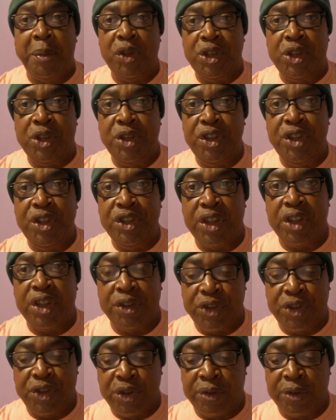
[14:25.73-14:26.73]
M&Ts
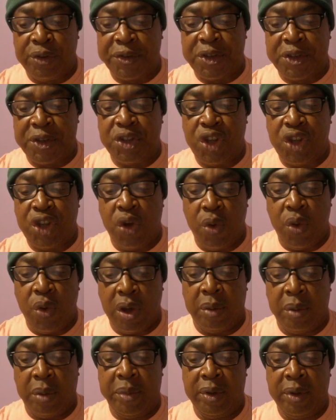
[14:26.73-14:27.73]
and services go
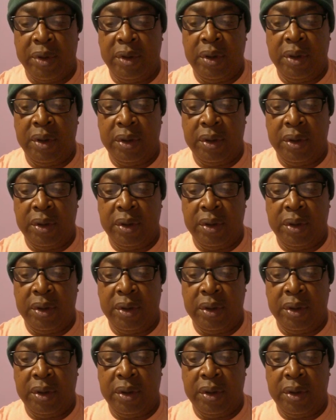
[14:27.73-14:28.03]
up.